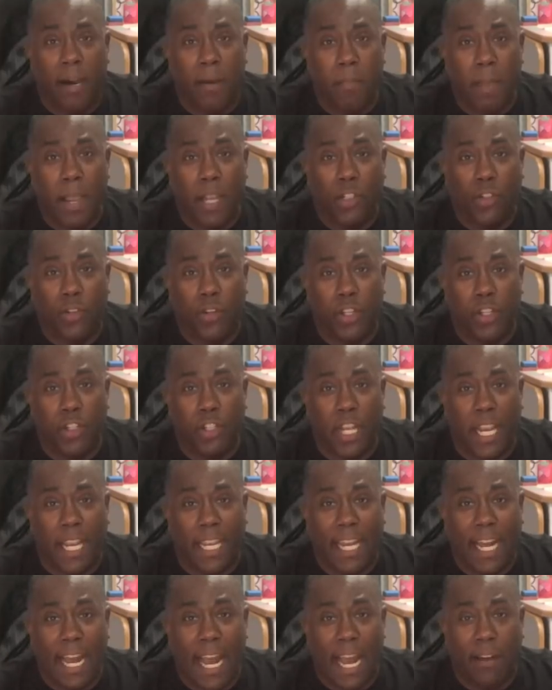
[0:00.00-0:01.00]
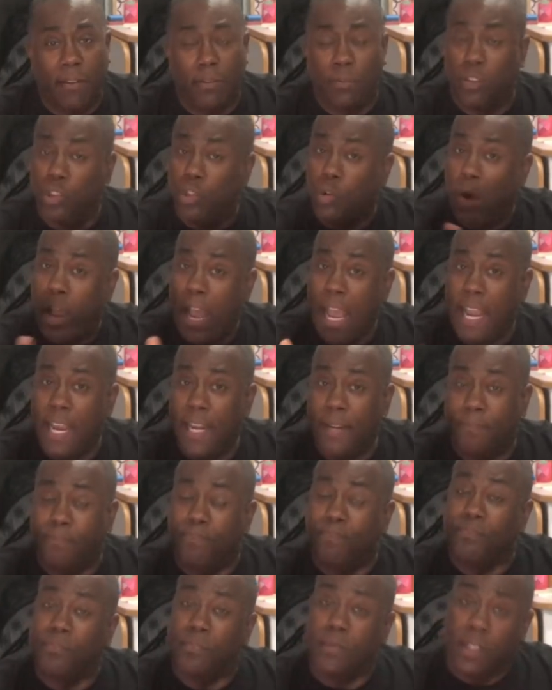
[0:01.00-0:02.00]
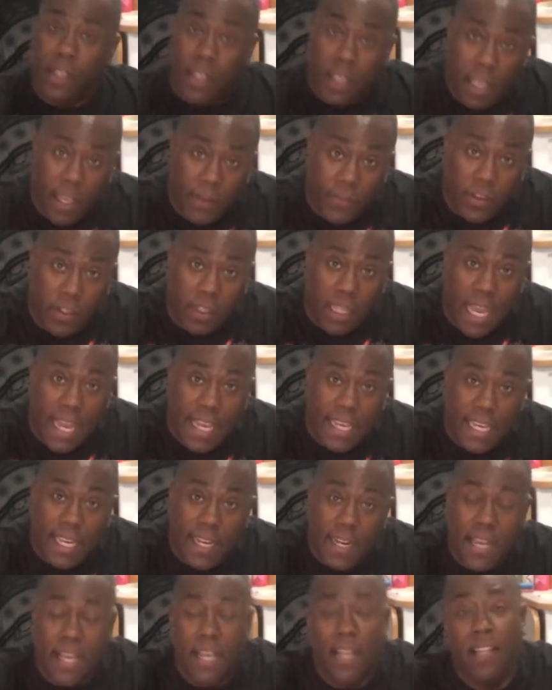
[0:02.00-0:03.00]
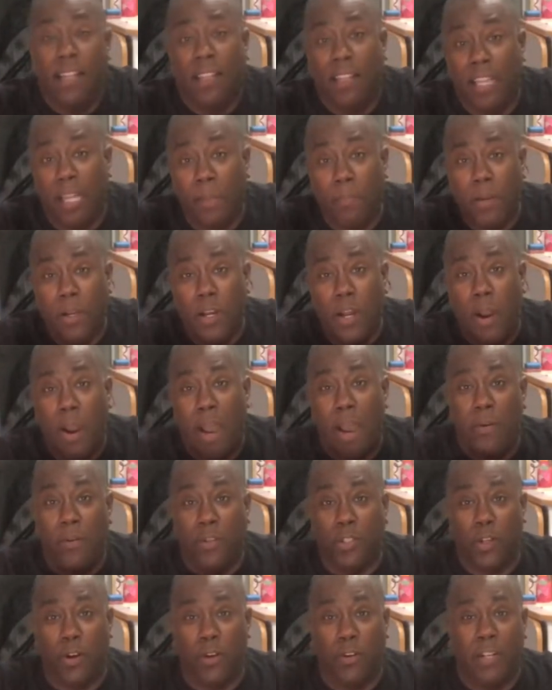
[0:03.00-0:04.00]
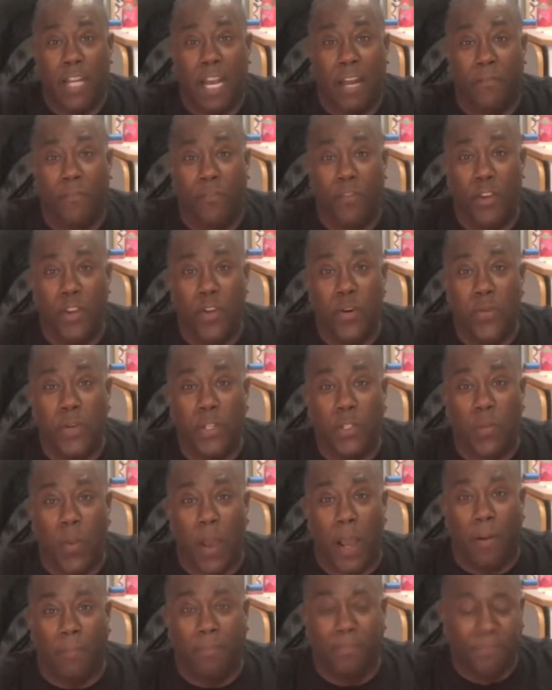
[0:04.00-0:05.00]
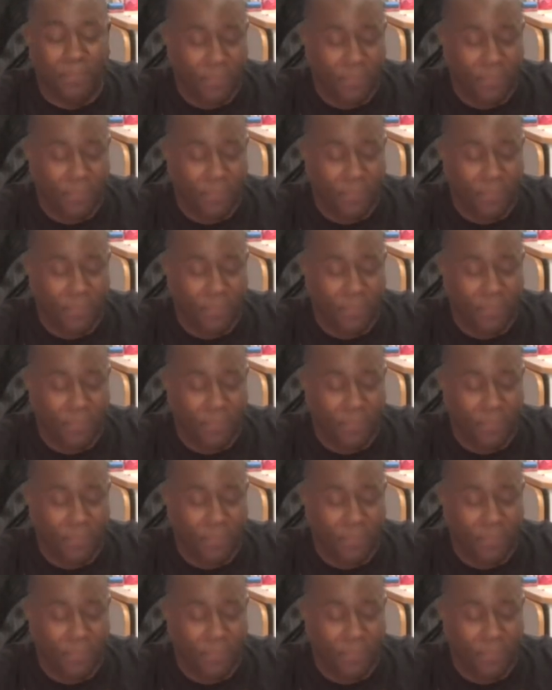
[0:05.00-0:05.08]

Make sure you check it out and try it. If you like it, let me know how it turned out for you as well.